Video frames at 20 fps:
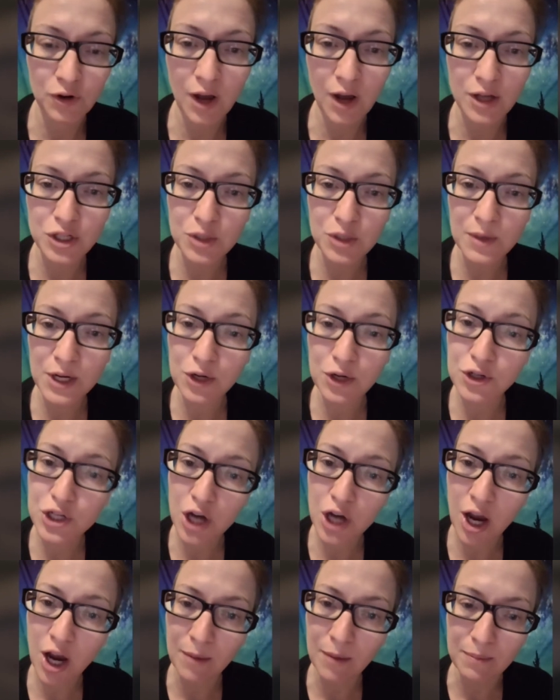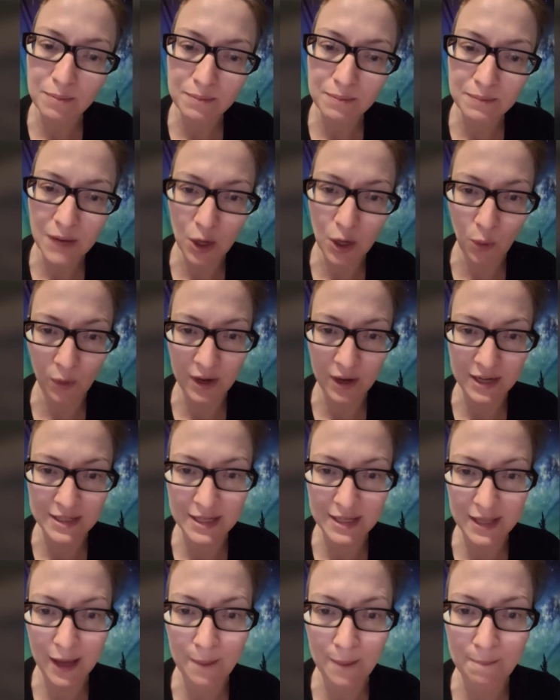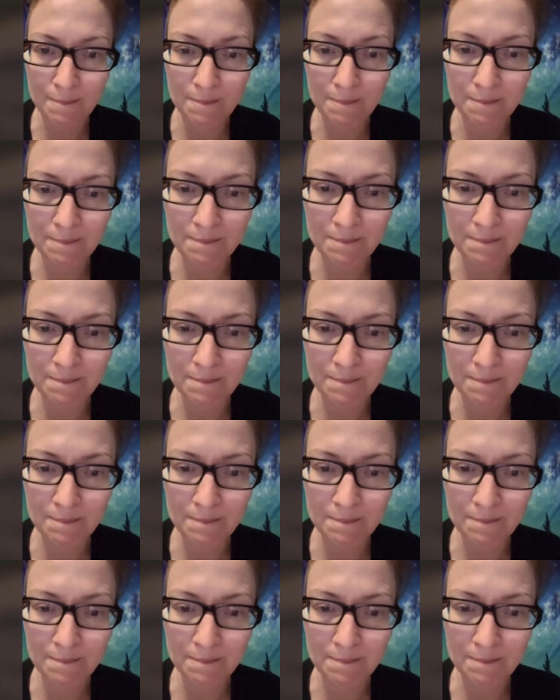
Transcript: not doing your job, according to them.